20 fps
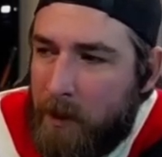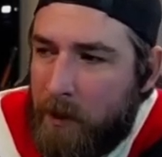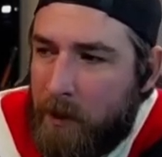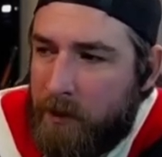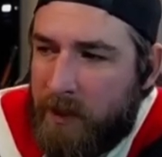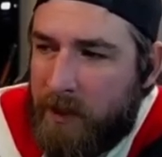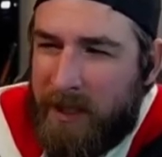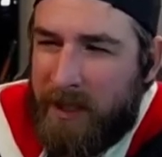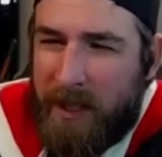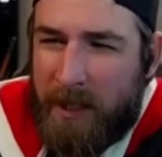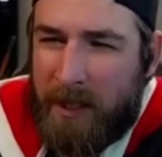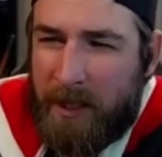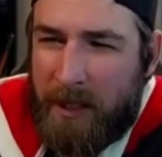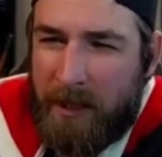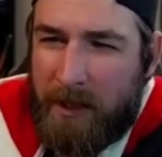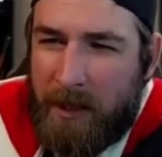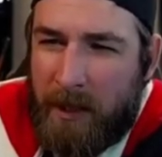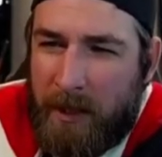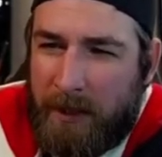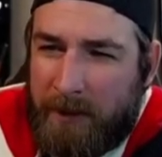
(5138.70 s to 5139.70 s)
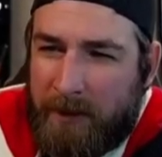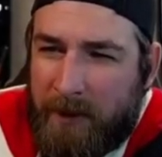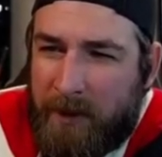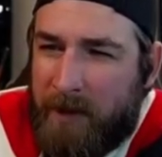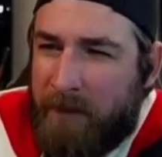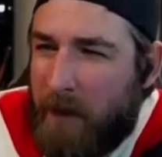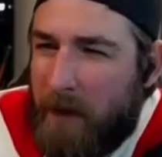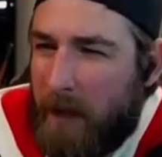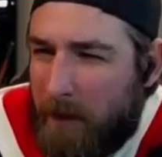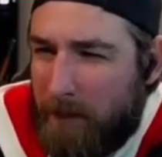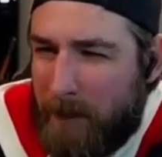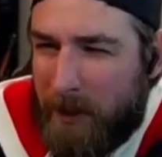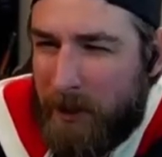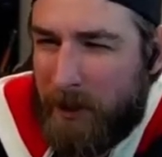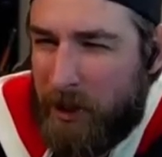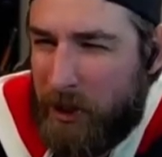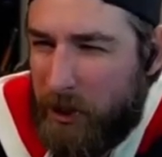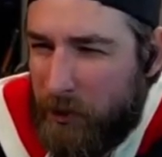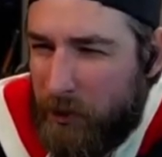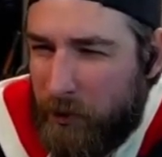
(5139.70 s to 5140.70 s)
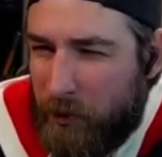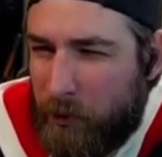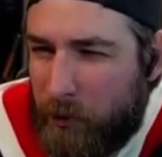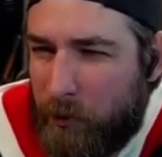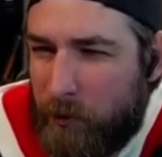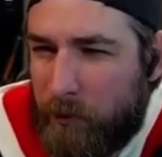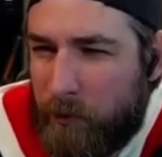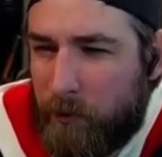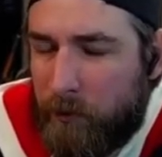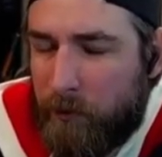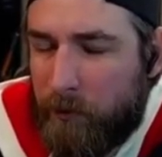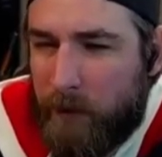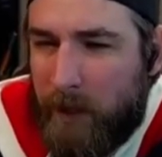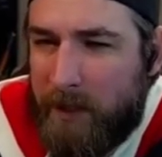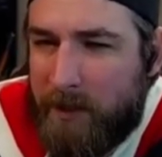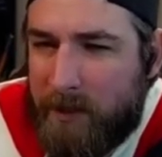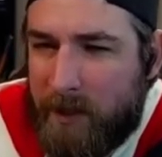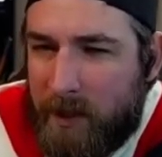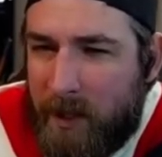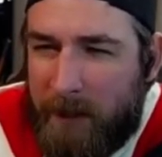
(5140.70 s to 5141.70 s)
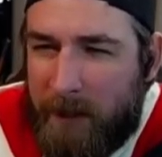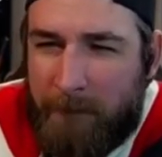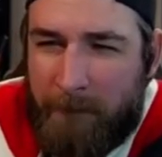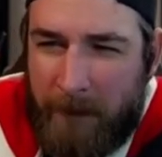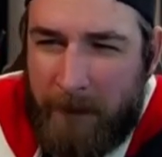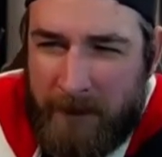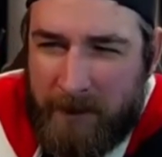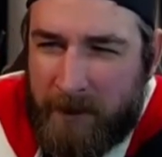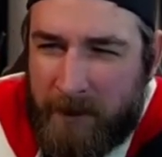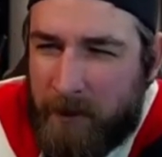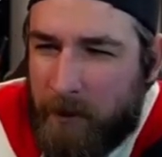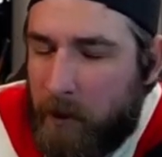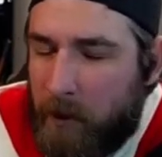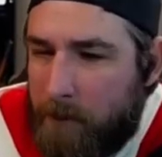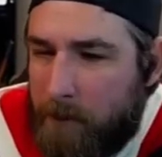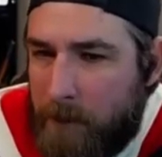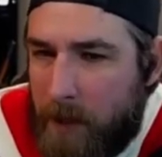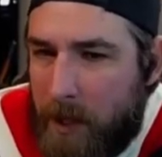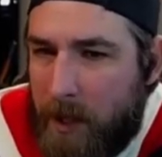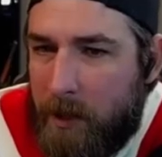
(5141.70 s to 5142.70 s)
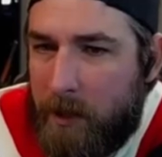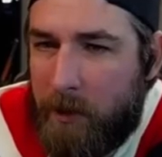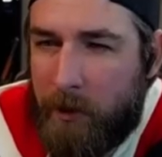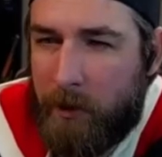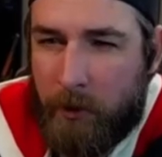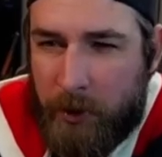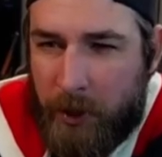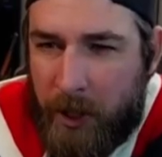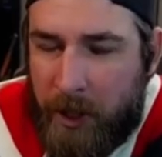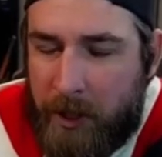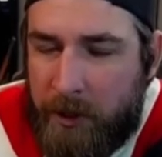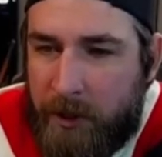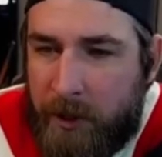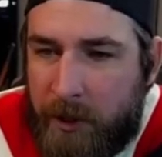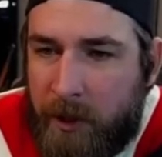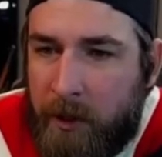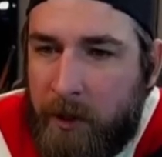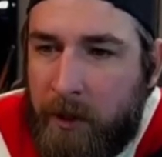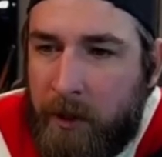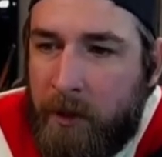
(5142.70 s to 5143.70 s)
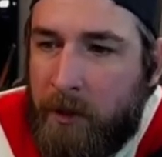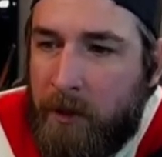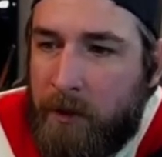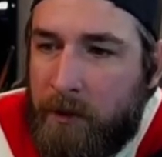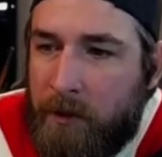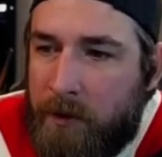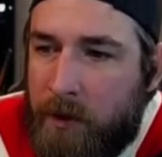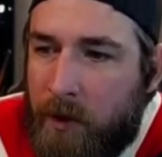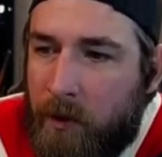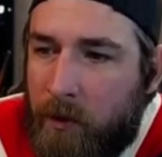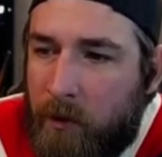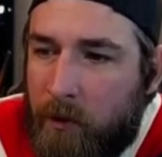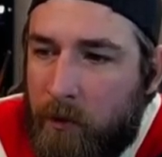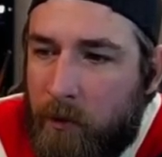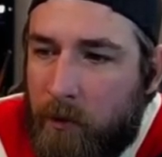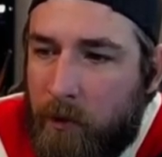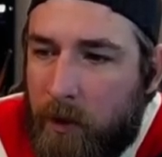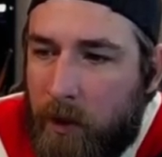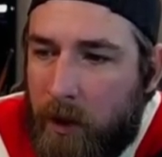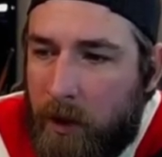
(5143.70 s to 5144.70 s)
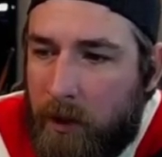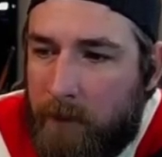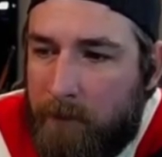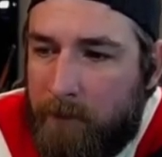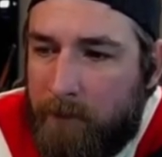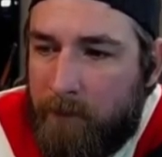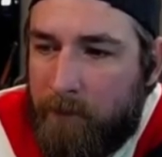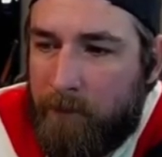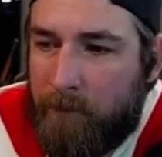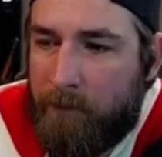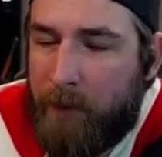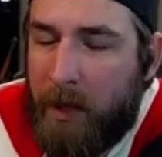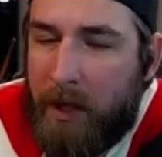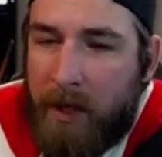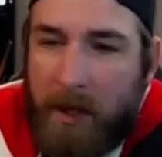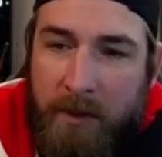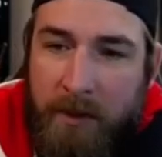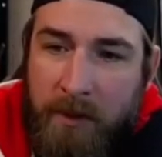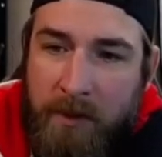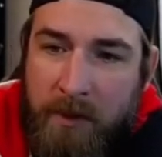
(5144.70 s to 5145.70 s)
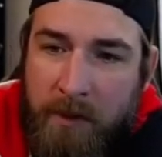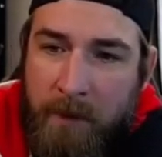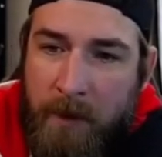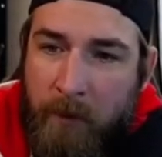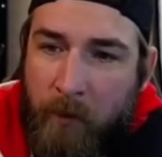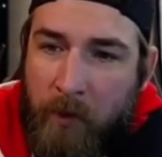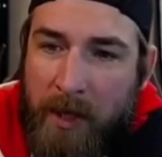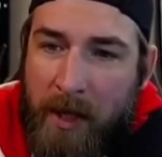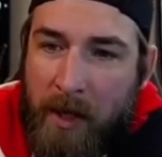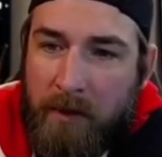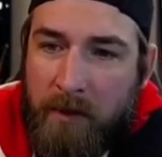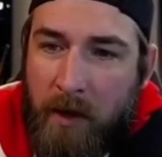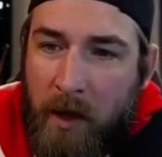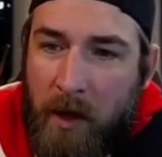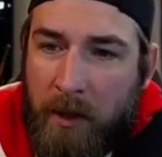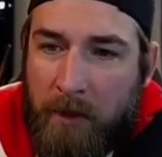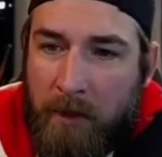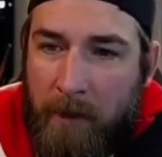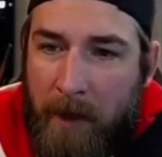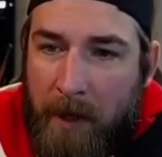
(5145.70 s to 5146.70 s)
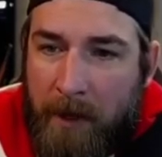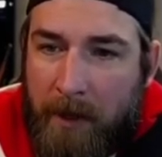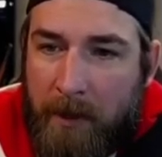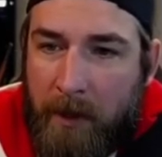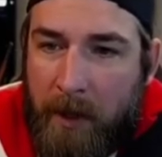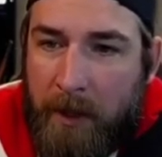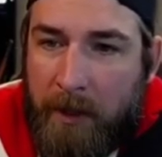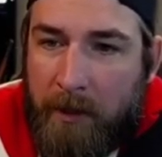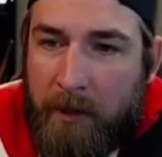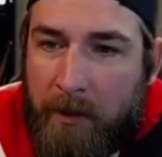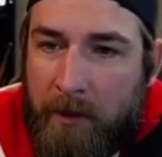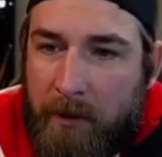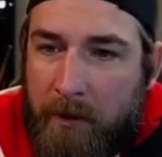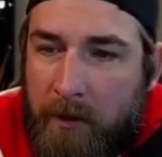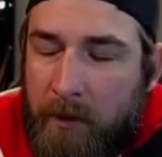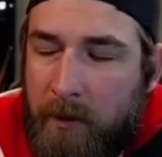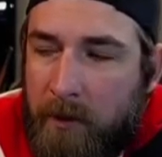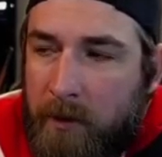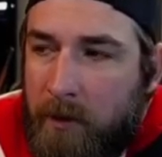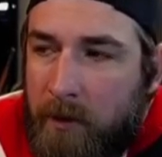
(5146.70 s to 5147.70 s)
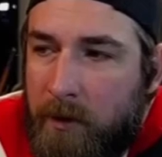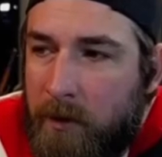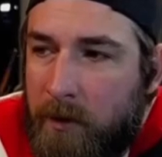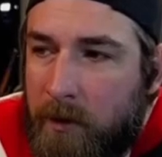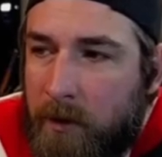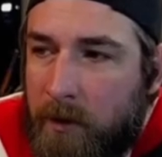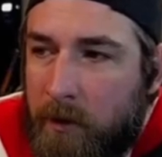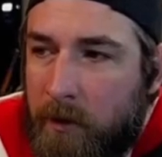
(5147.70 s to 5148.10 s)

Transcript: to get it in the, like the development queue, right? To like fix it or update it or change it. Uh-huh. So, um, but it doesn't mean we can't talk about it. Like, yeah,